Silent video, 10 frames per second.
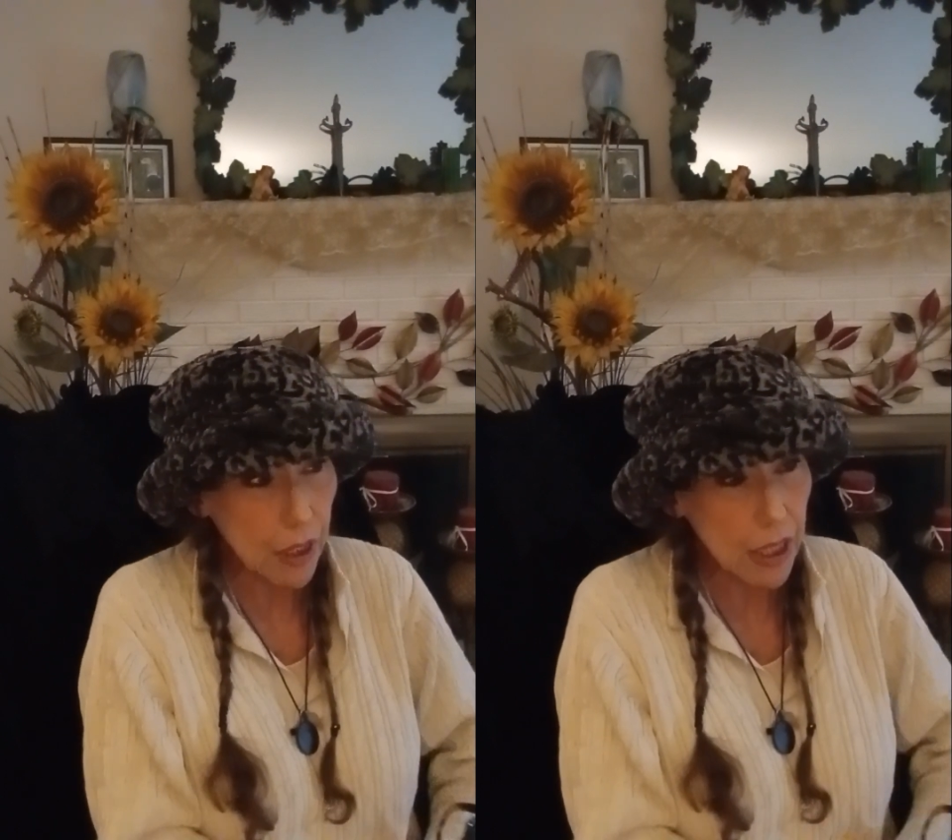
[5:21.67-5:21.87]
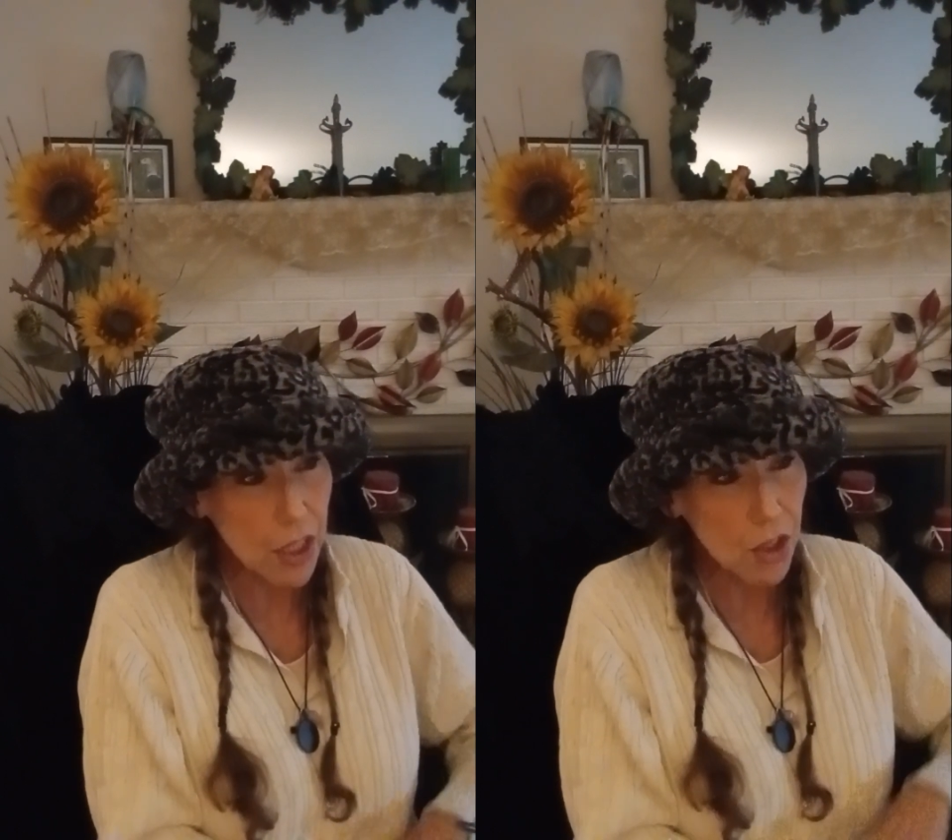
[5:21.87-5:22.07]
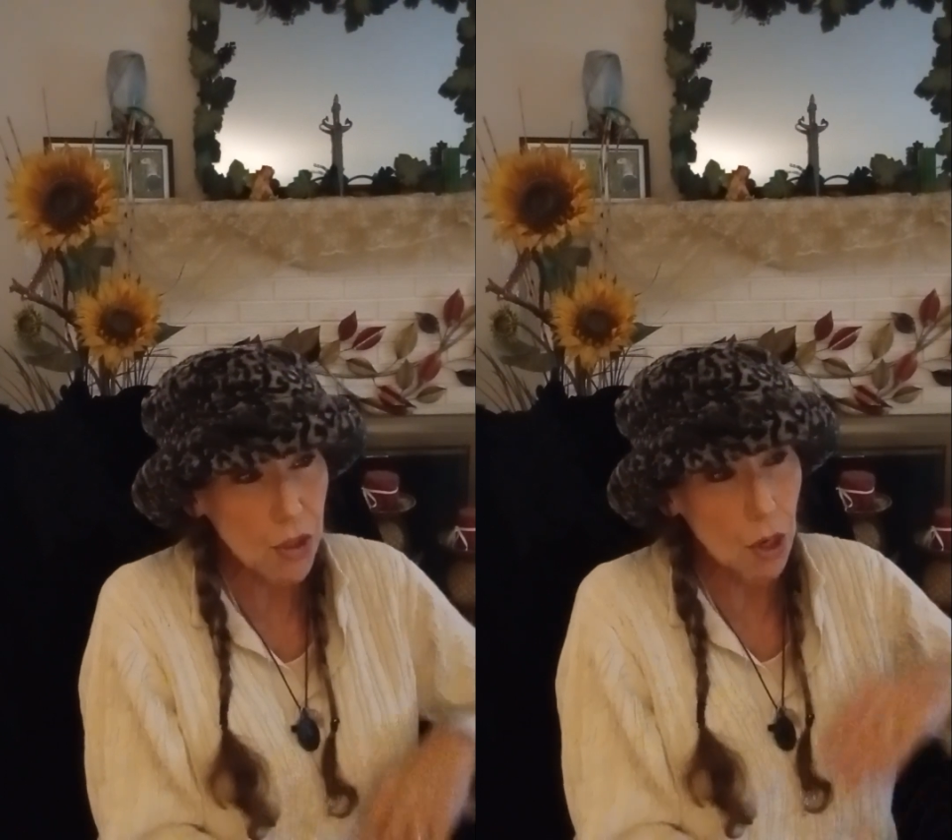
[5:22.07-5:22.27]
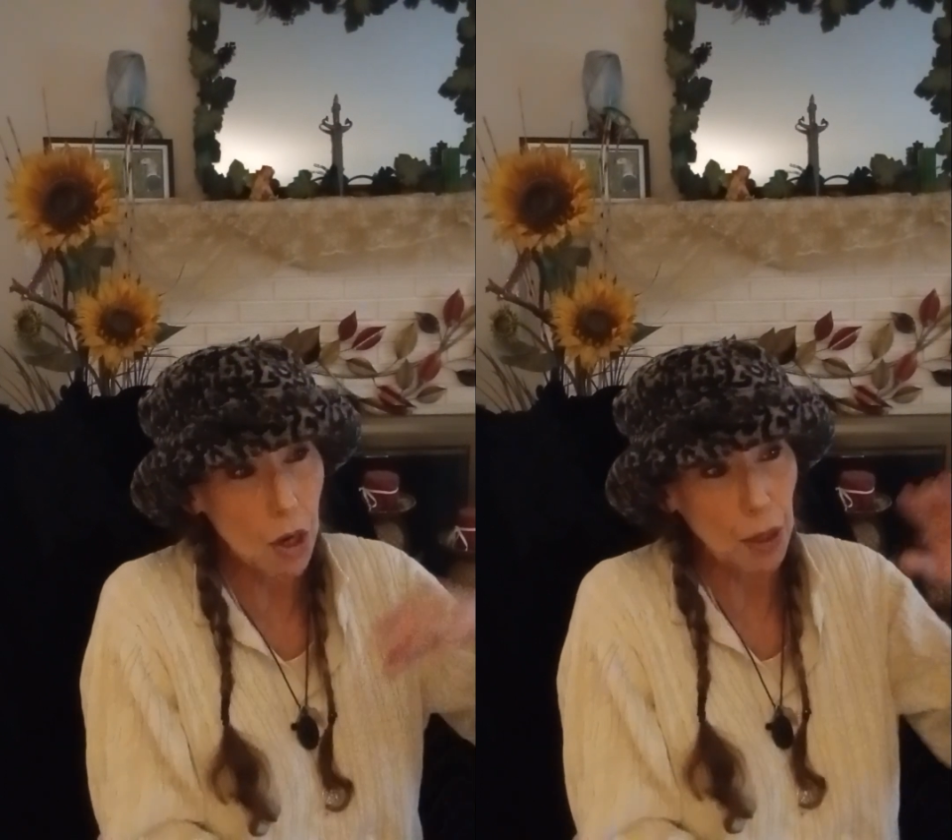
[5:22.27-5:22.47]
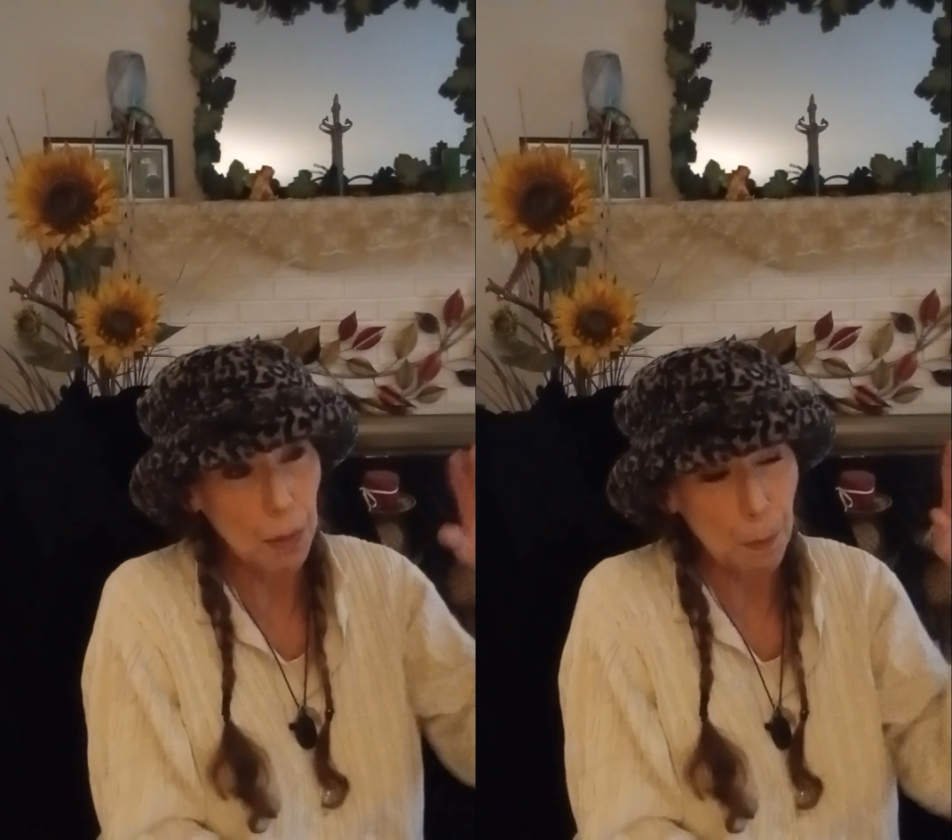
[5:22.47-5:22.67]
and the
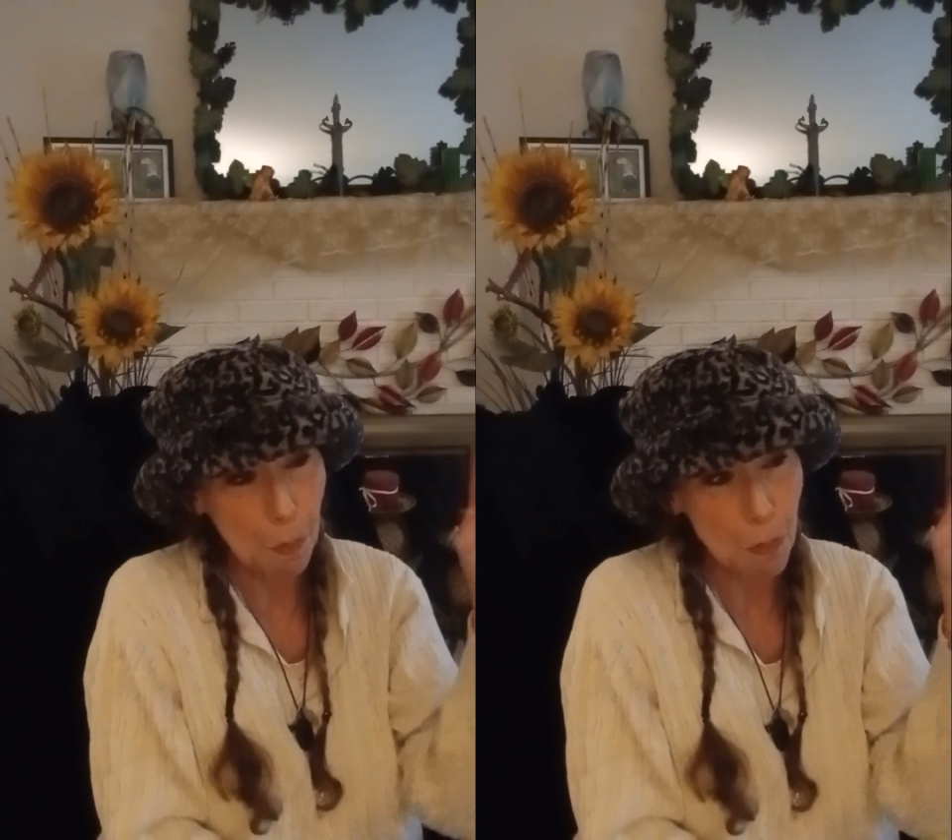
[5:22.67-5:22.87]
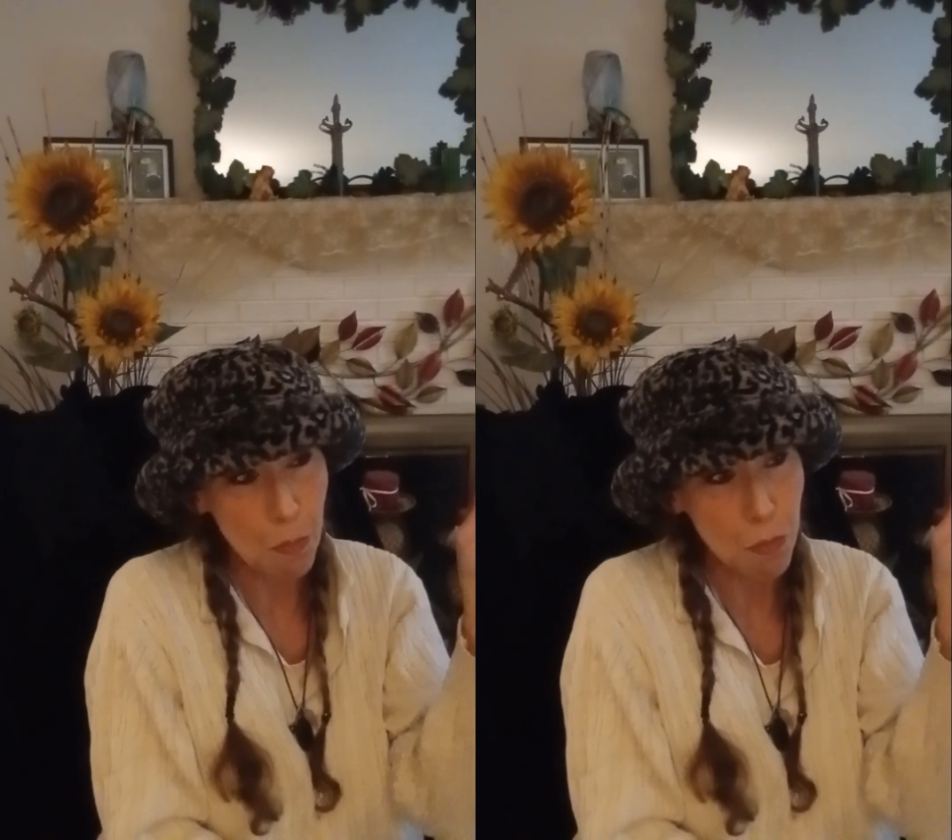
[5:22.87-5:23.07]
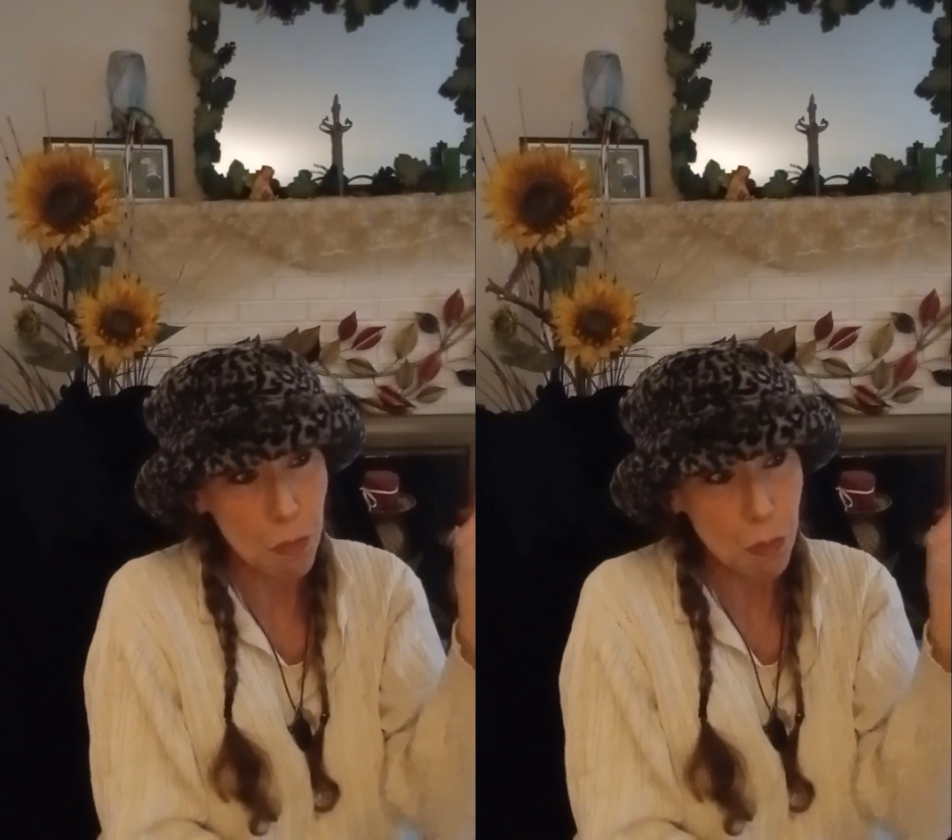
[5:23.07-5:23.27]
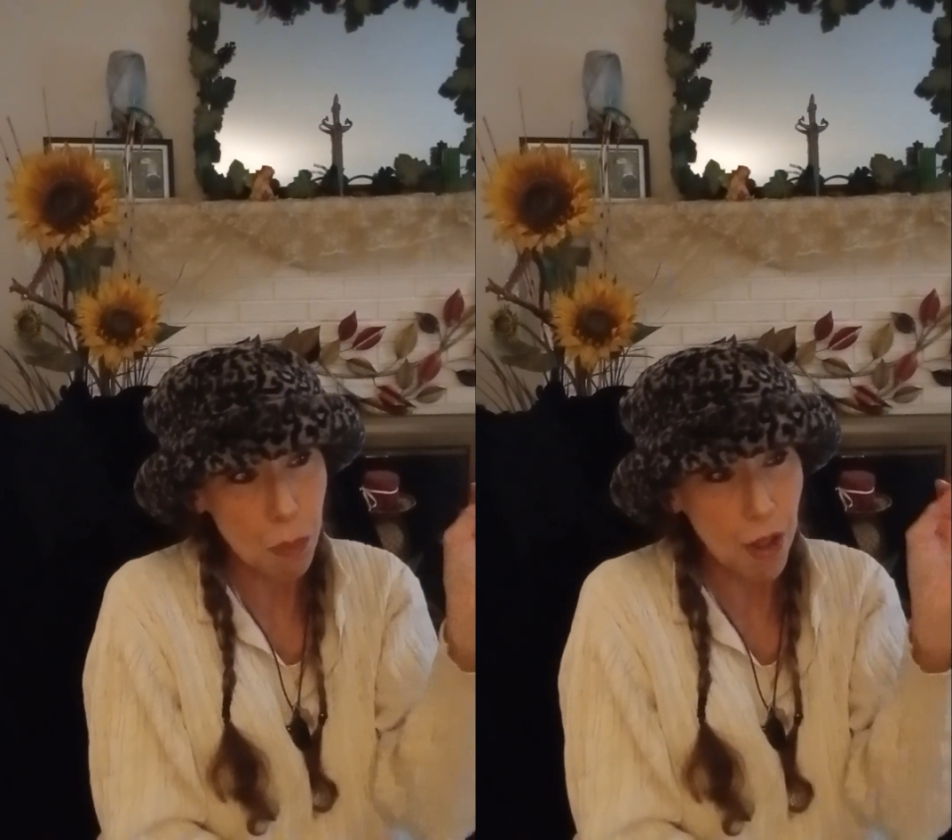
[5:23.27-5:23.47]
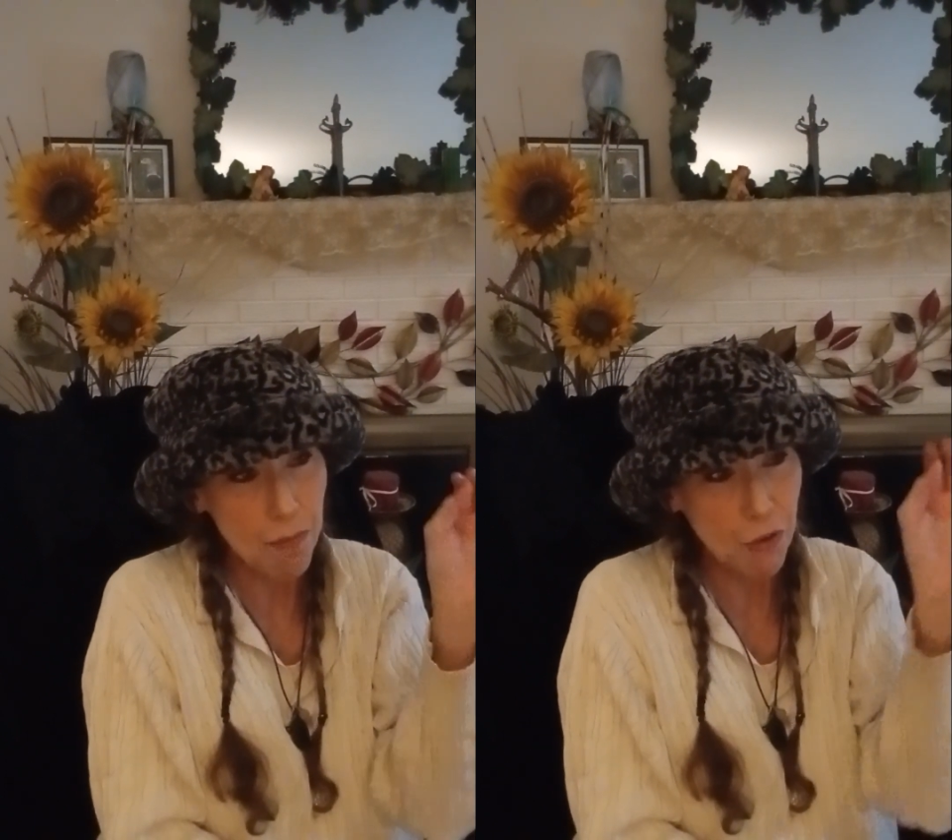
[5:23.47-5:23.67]
star
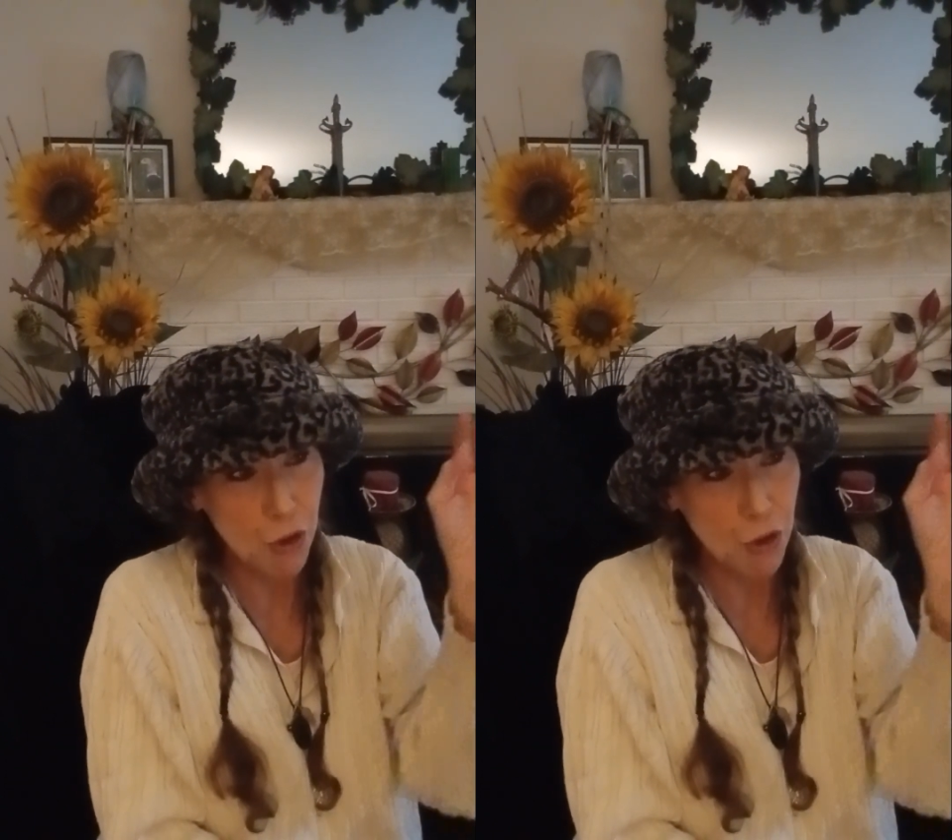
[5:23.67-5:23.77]
of